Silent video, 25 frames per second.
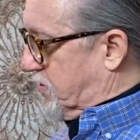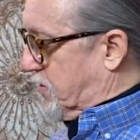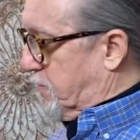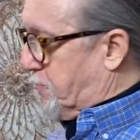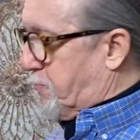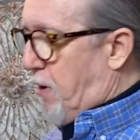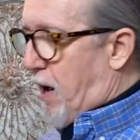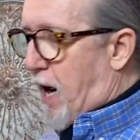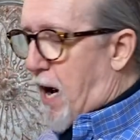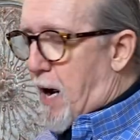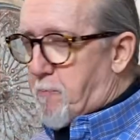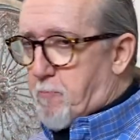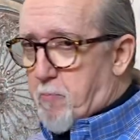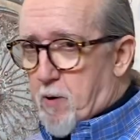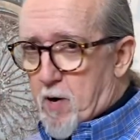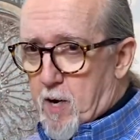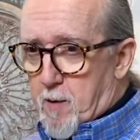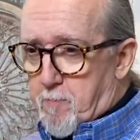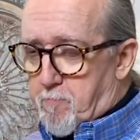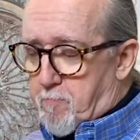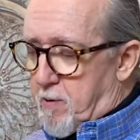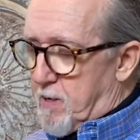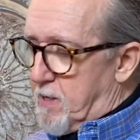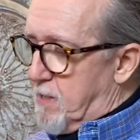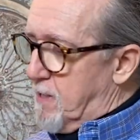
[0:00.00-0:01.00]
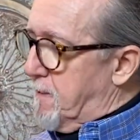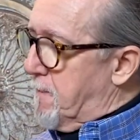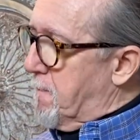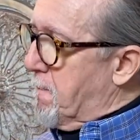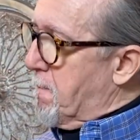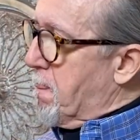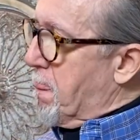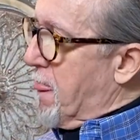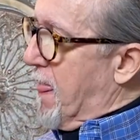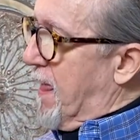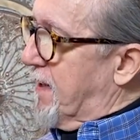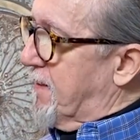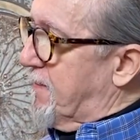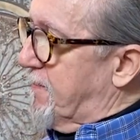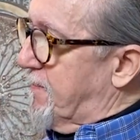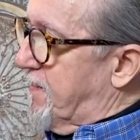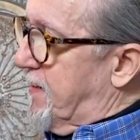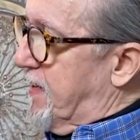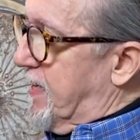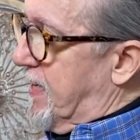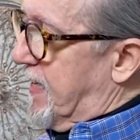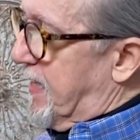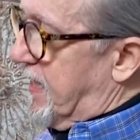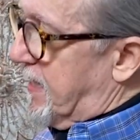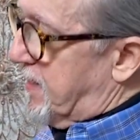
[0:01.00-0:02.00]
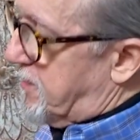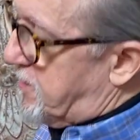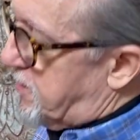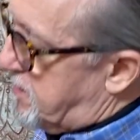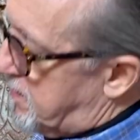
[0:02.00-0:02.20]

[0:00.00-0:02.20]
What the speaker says: the pop-up, the